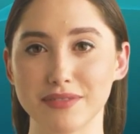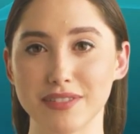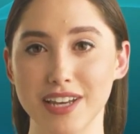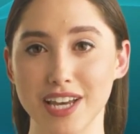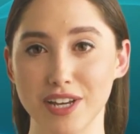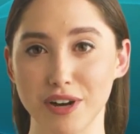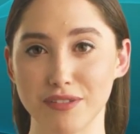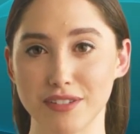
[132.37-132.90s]

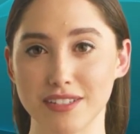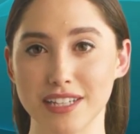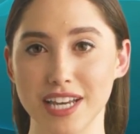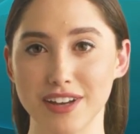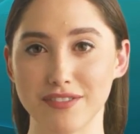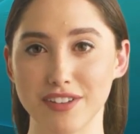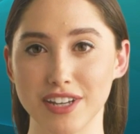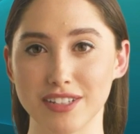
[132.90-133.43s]
It offers
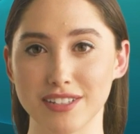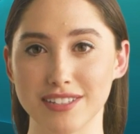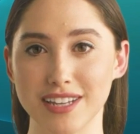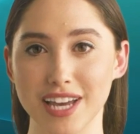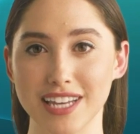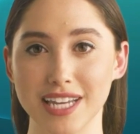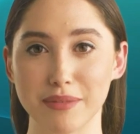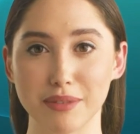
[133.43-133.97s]
key features
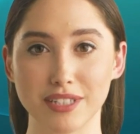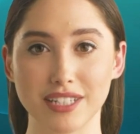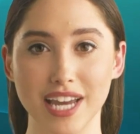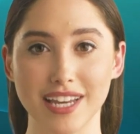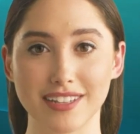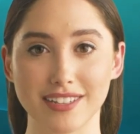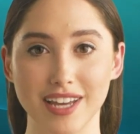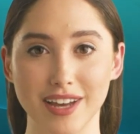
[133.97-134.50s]
like image
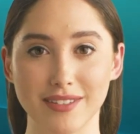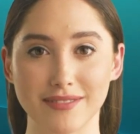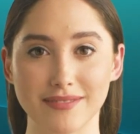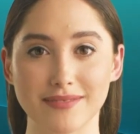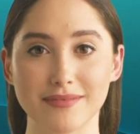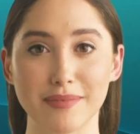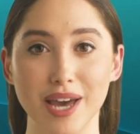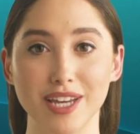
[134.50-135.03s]
editor,
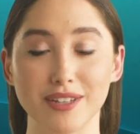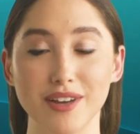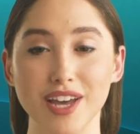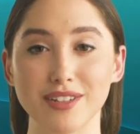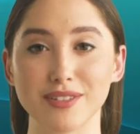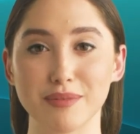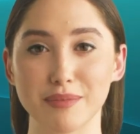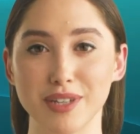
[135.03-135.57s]

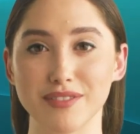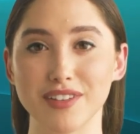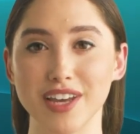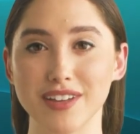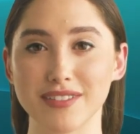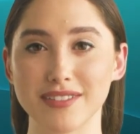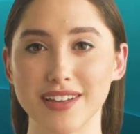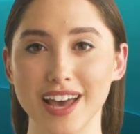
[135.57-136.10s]
background
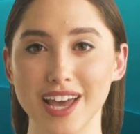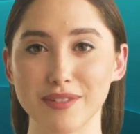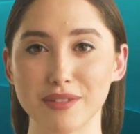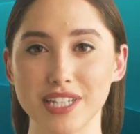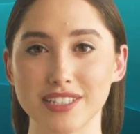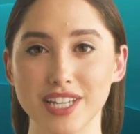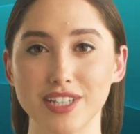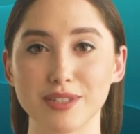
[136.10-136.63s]
remover, and
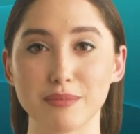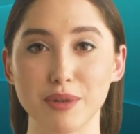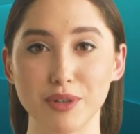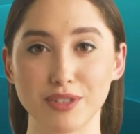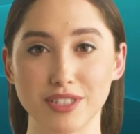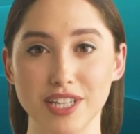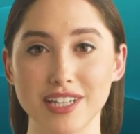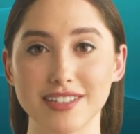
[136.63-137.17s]
retouch
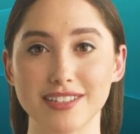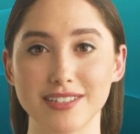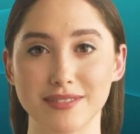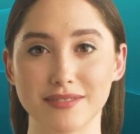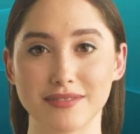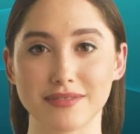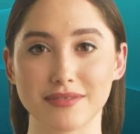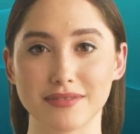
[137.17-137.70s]
portraits.
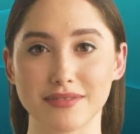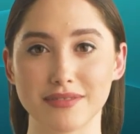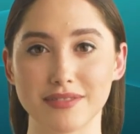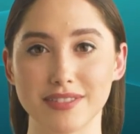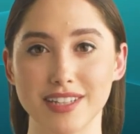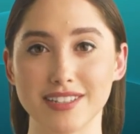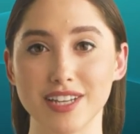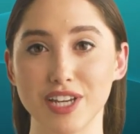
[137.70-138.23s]

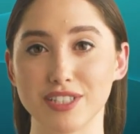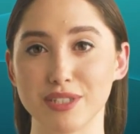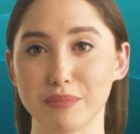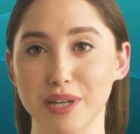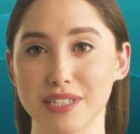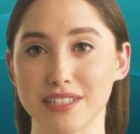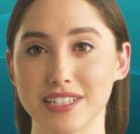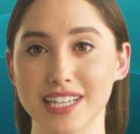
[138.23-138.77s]
Designed to
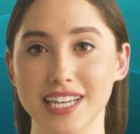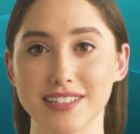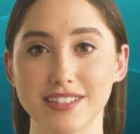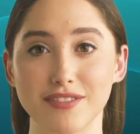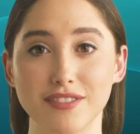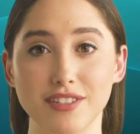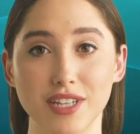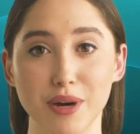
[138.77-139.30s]
meet the needs
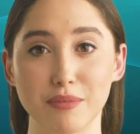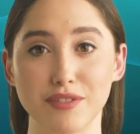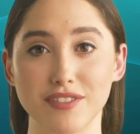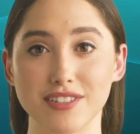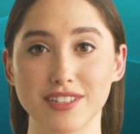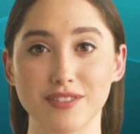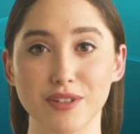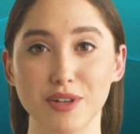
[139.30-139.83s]
of
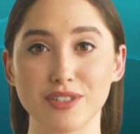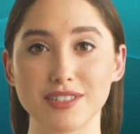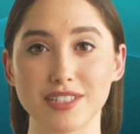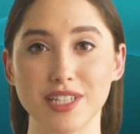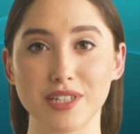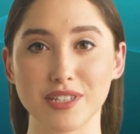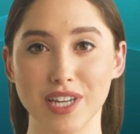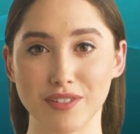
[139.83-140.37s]
photographers of all
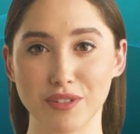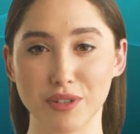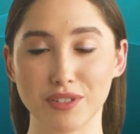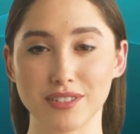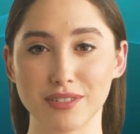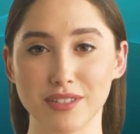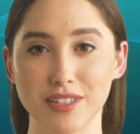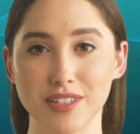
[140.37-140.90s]
skill
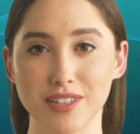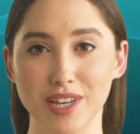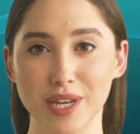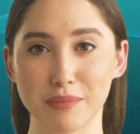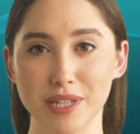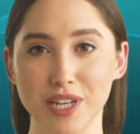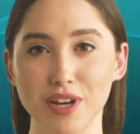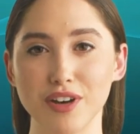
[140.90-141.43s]
levels,
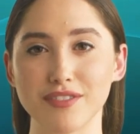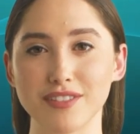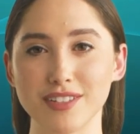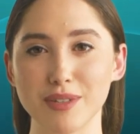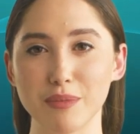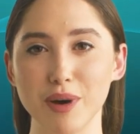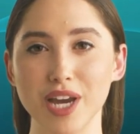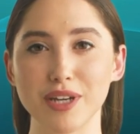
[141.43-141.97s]
Luminar
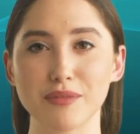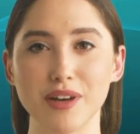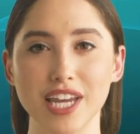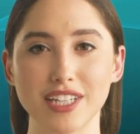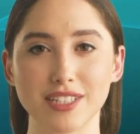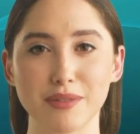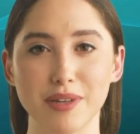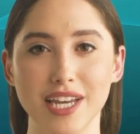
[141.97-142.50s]
offers a wide
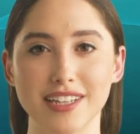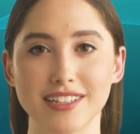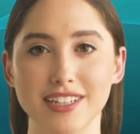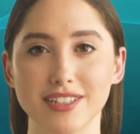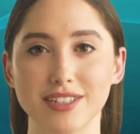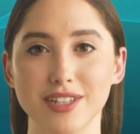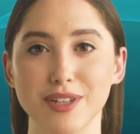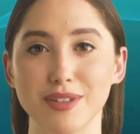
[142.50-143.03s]
range of
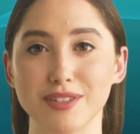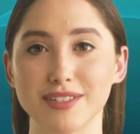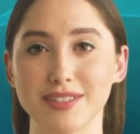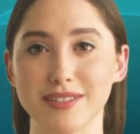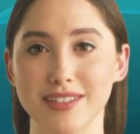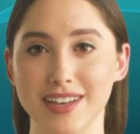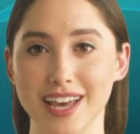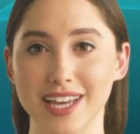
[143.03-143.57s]
editing
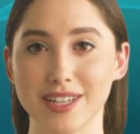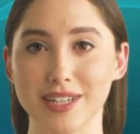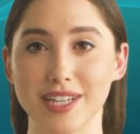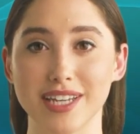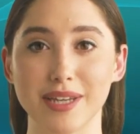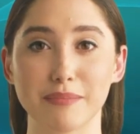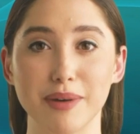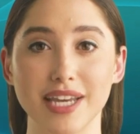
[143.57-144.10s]
tools,
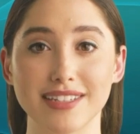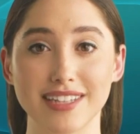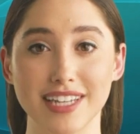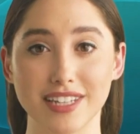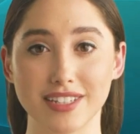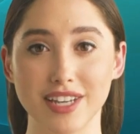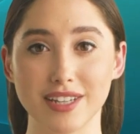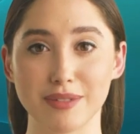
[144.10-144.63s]
including basic
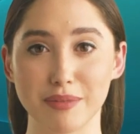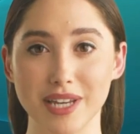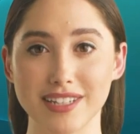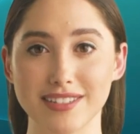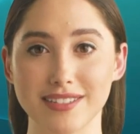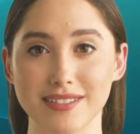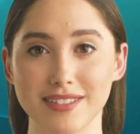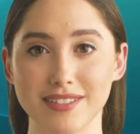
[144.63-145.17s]

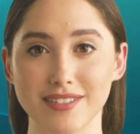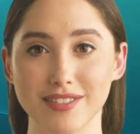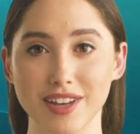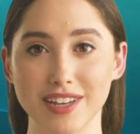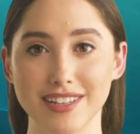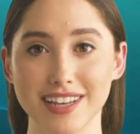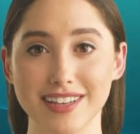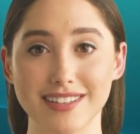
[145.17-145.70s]
adjustments,
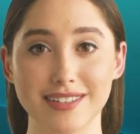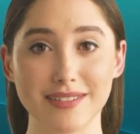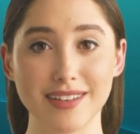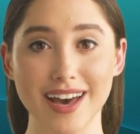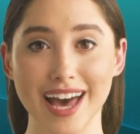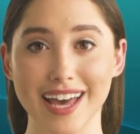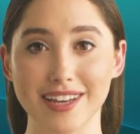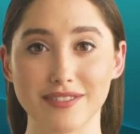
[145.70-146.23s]
filters,
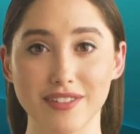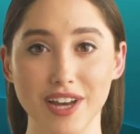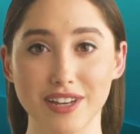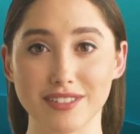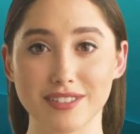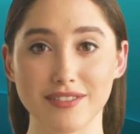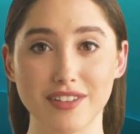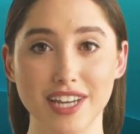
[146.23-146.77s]
and
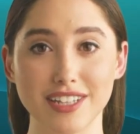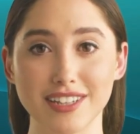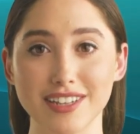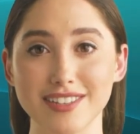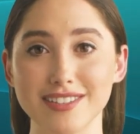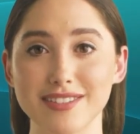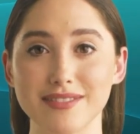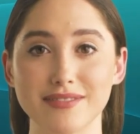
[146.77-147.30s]
advanced
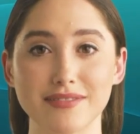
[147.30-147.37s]
features.